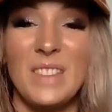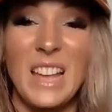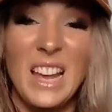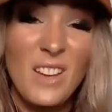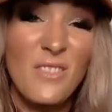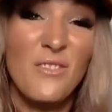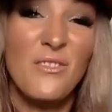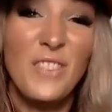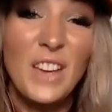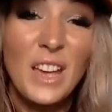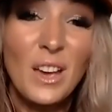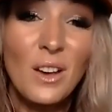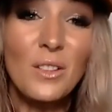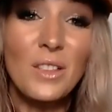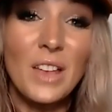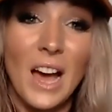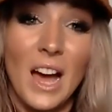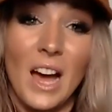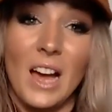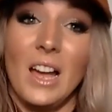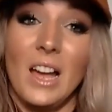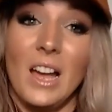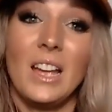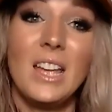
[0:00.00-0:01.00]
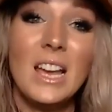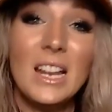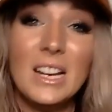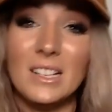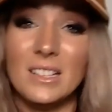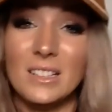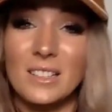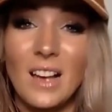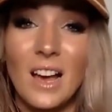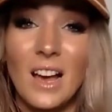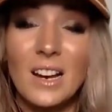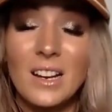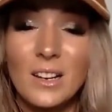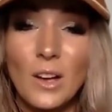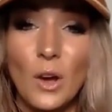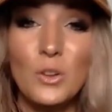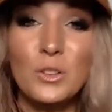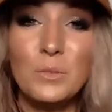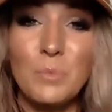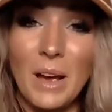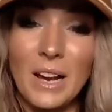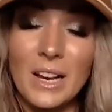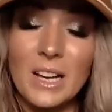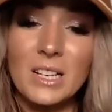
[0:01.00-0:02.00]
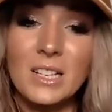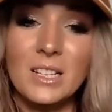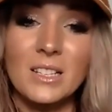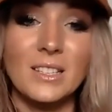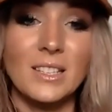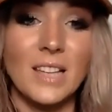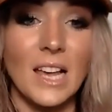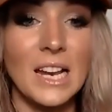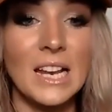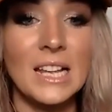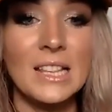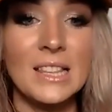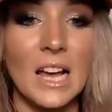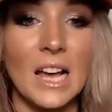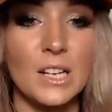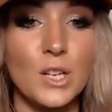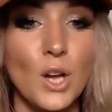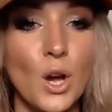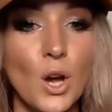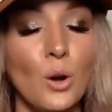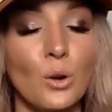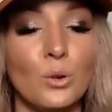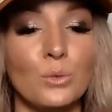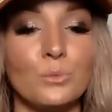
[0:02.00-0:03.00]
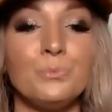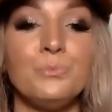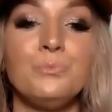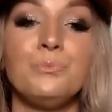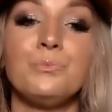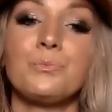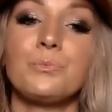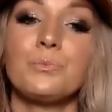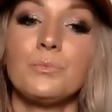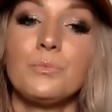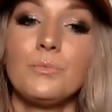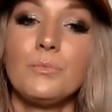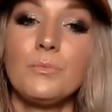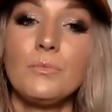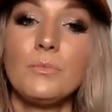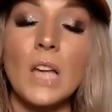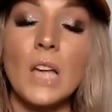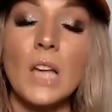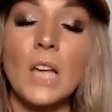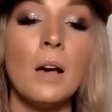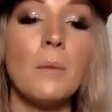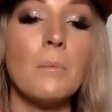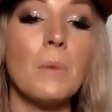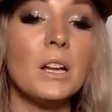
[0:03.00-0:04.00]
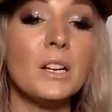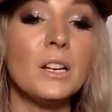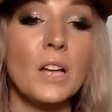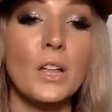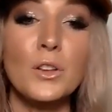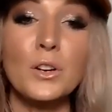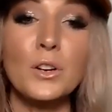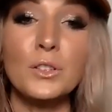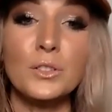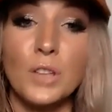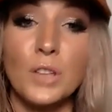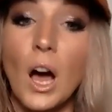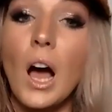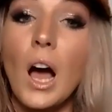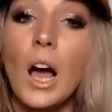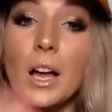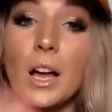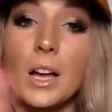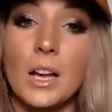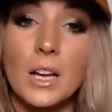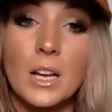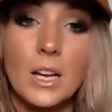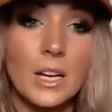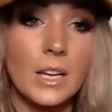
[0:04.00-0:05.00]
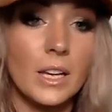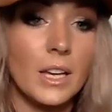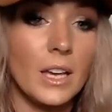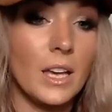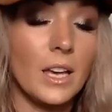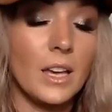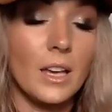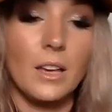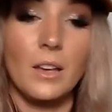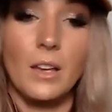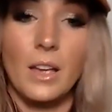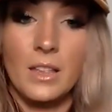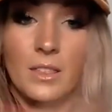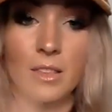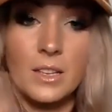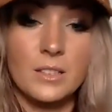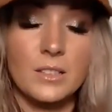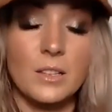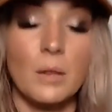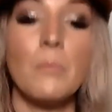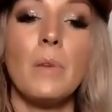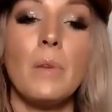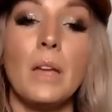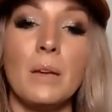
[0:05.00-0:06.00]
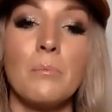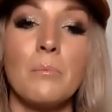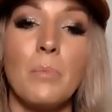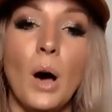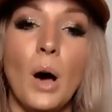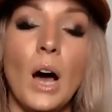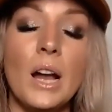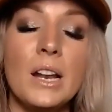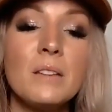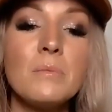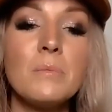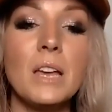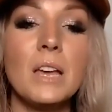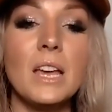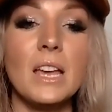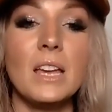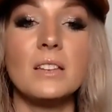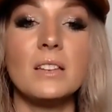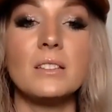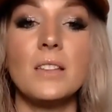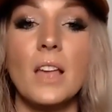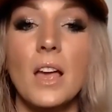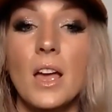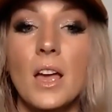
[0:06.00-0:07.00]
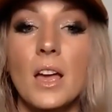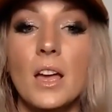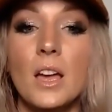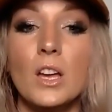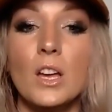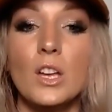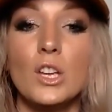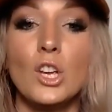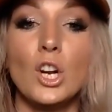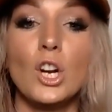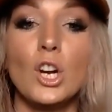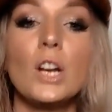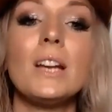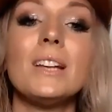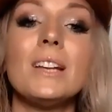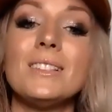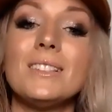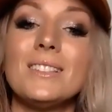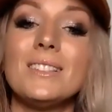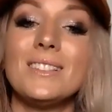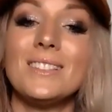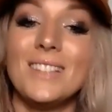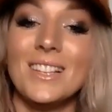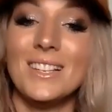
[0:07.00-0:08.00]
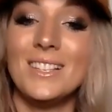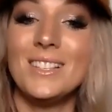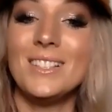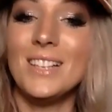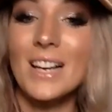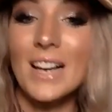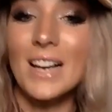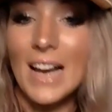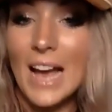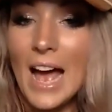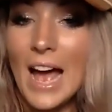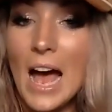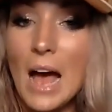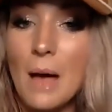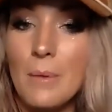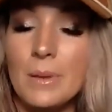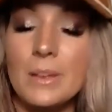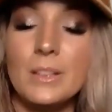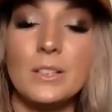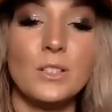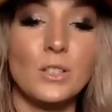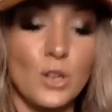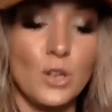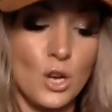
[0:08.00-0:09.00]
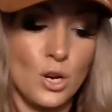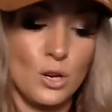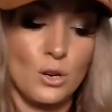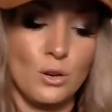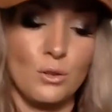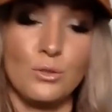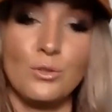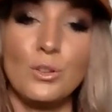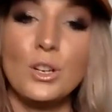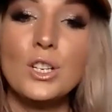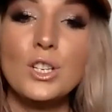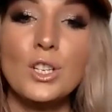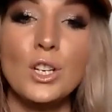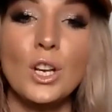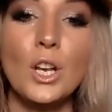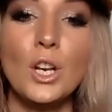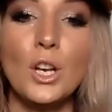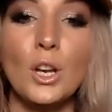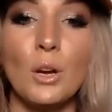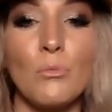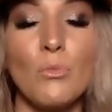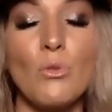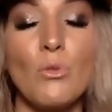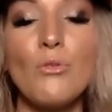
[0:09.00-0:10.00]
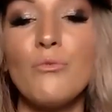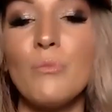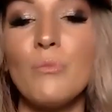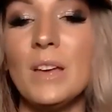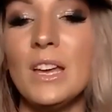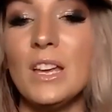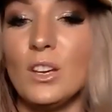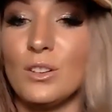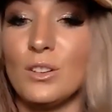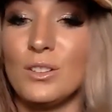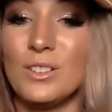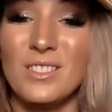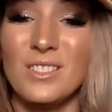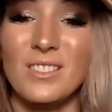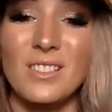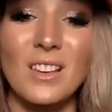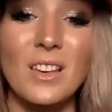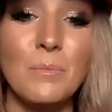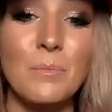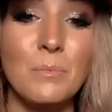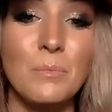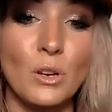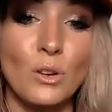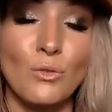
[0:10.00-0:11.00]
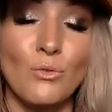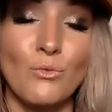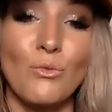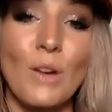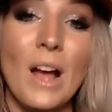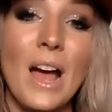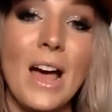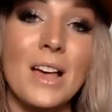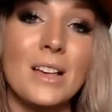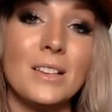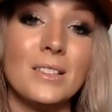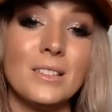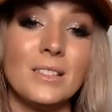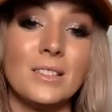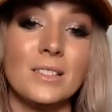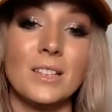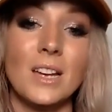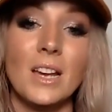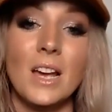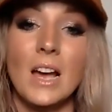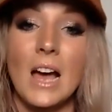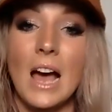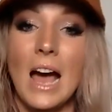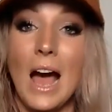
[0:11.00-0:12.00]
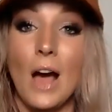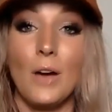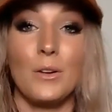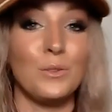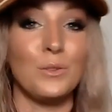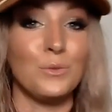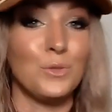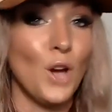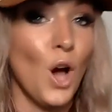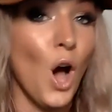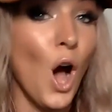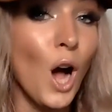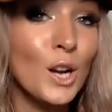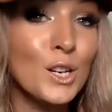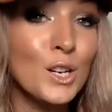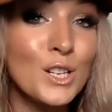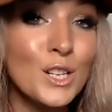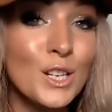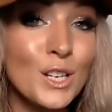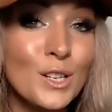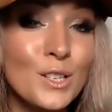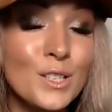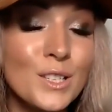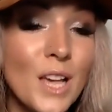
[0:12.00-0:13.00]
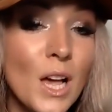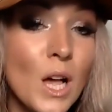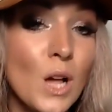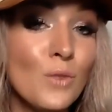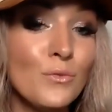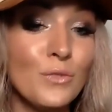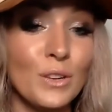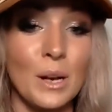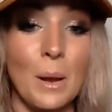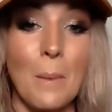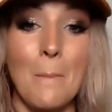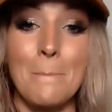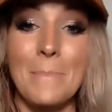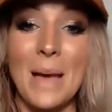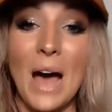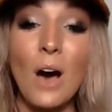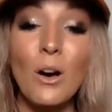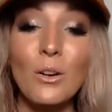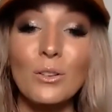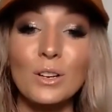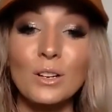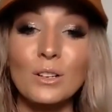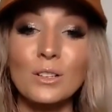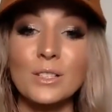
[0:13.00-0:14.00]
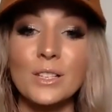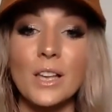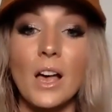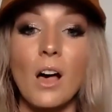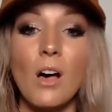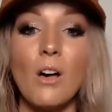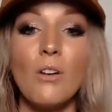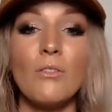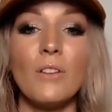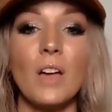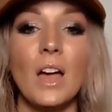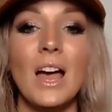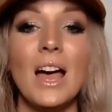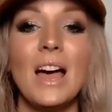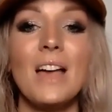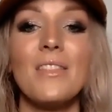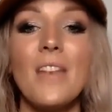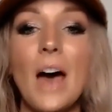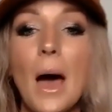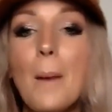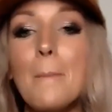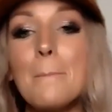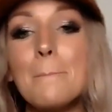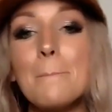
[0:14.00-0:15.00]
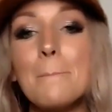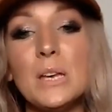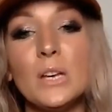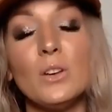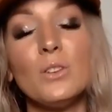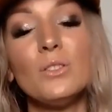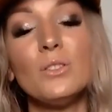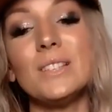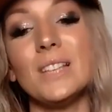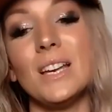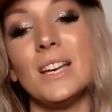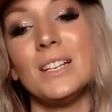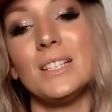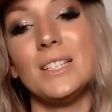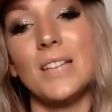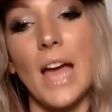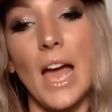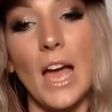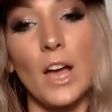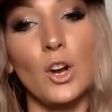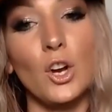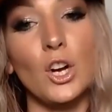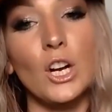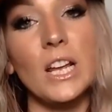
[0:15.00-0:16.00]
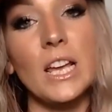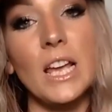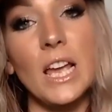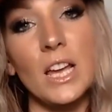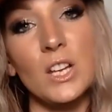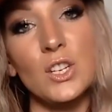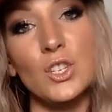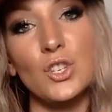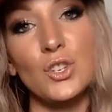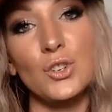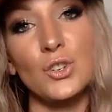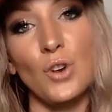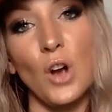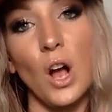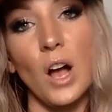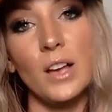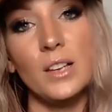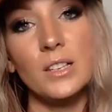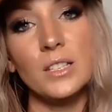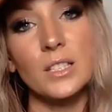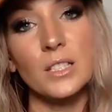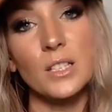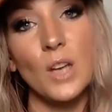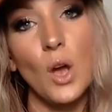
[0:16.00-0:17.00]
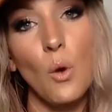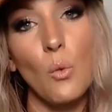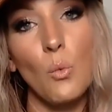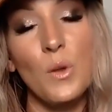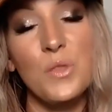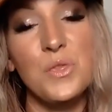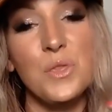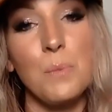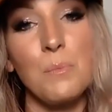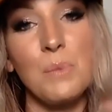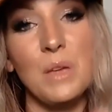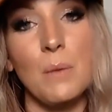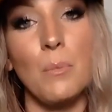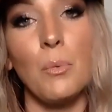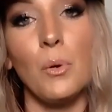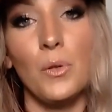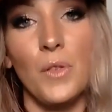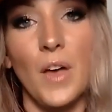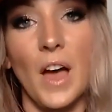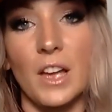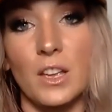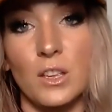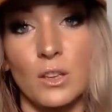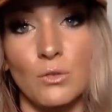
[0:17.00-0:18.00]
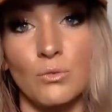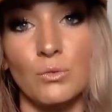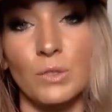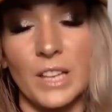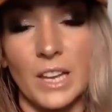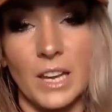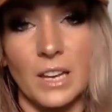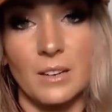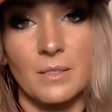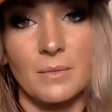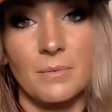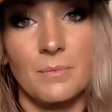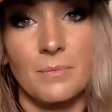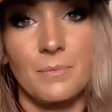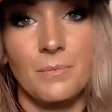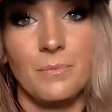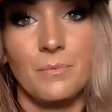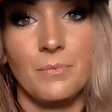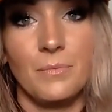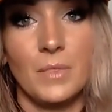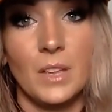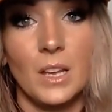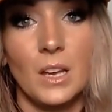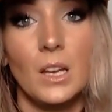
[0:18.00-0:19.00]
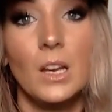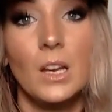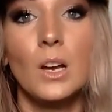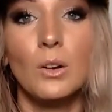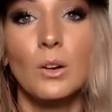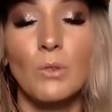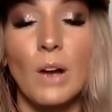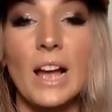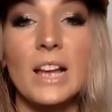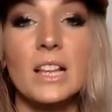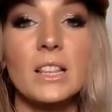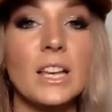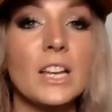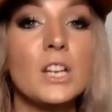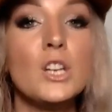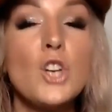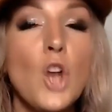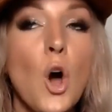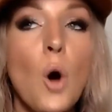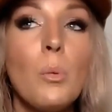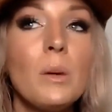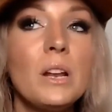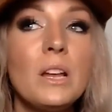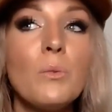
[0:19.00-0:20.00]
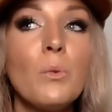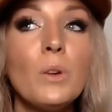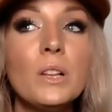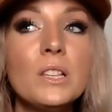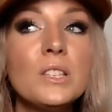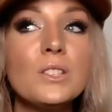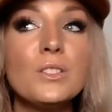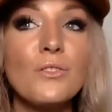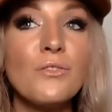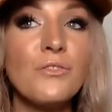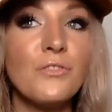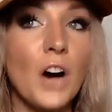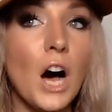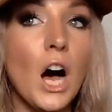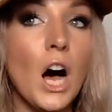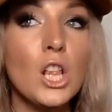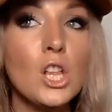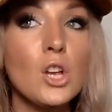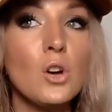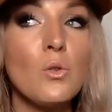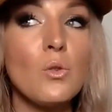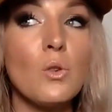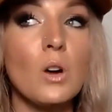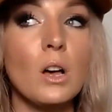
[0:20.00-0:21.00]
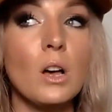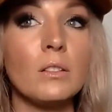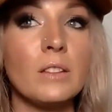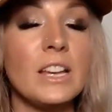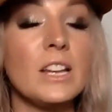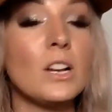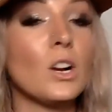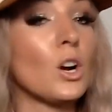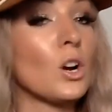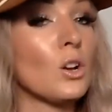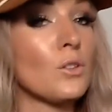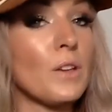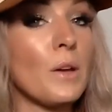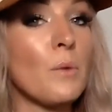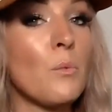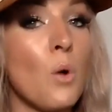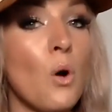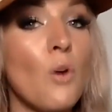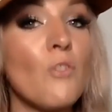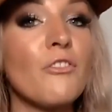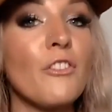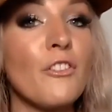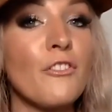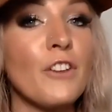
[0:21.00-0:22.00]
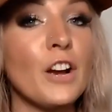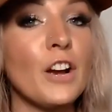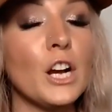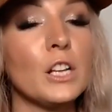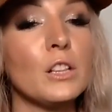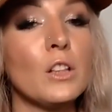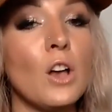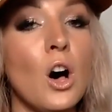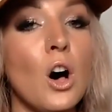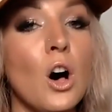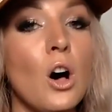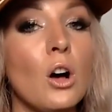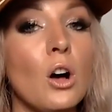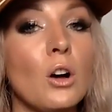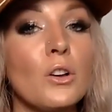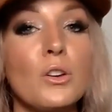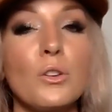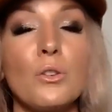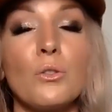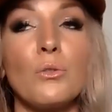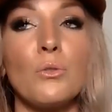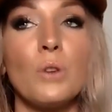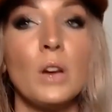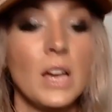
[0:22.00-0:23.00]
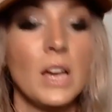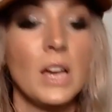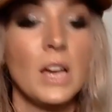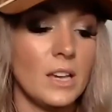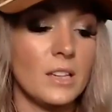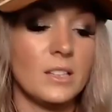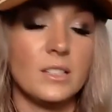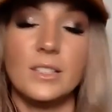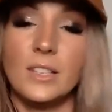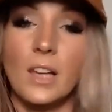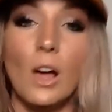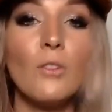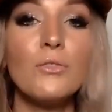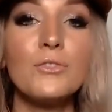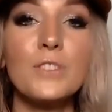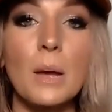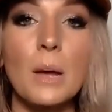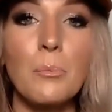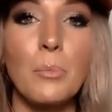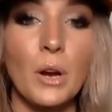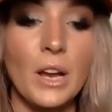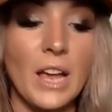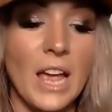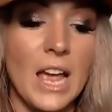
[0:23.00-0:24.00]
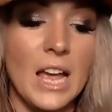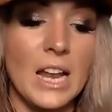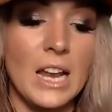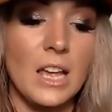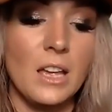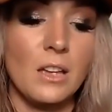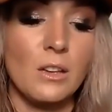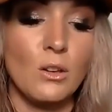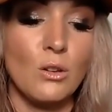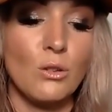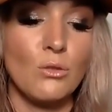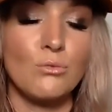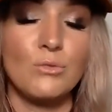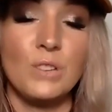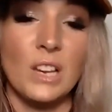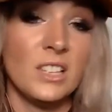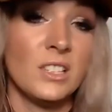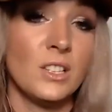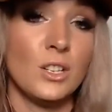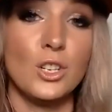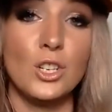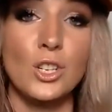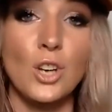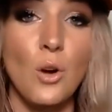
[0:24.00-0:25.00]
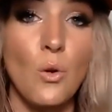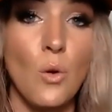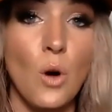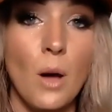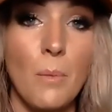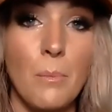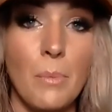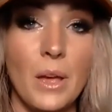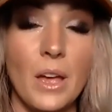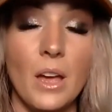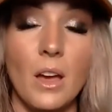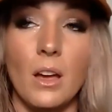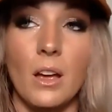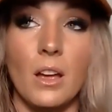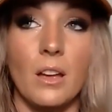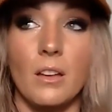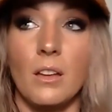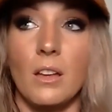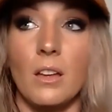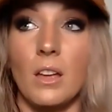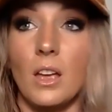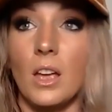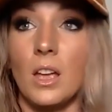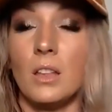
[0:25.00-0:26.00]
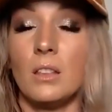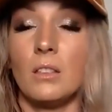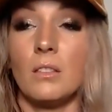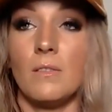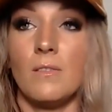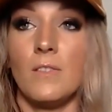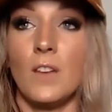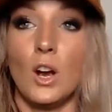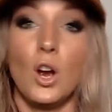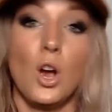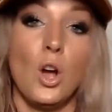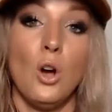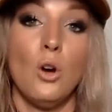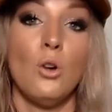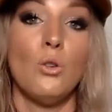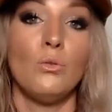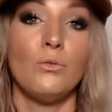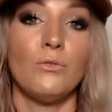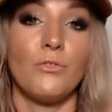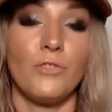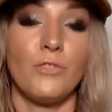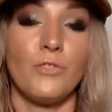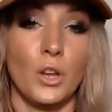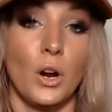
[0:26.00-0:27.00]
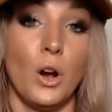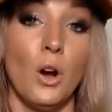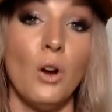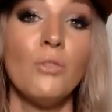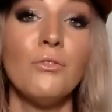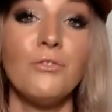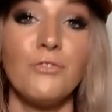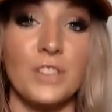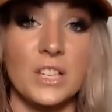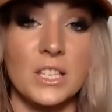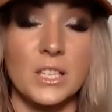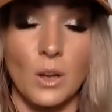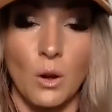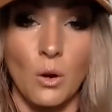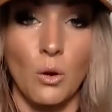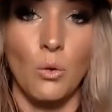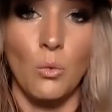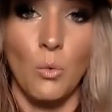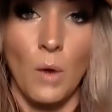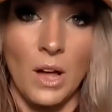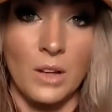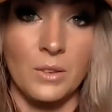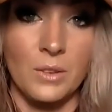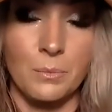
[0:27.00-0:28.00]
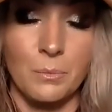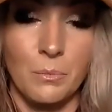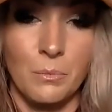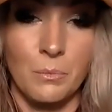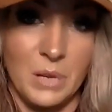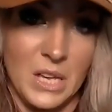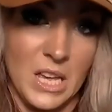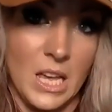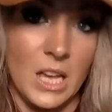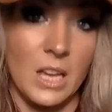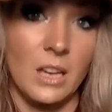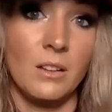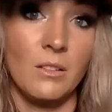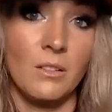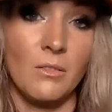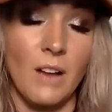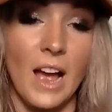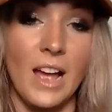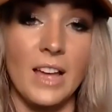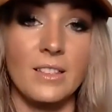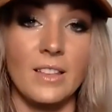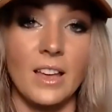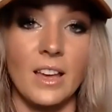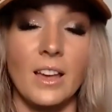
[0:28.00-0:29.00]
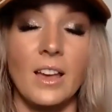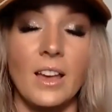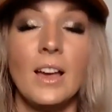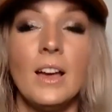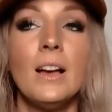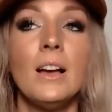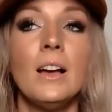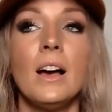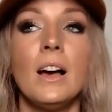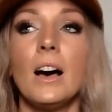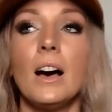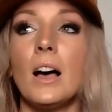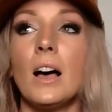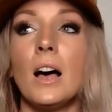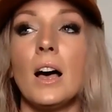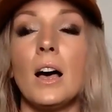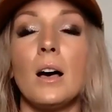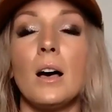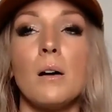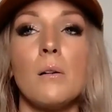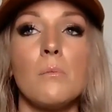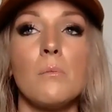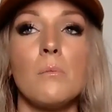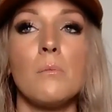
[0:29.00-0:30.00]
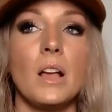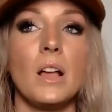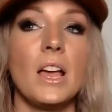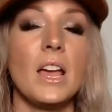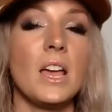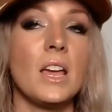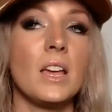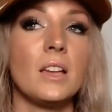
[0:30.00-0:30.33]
they could feel that. Again, it kind of goes back into setting that tone. Another thought in this embodiment is your consistent habits. So your nutrition, your movement, your sleep, your rest, how you talk to yourself and about yourself, that builds integrity and trust with the people that you lead, right? Like nobody wants to follow a leader. They won't for very long who is self-deprecating, who doesn't show up in their own for their own physical well-being, right? Like and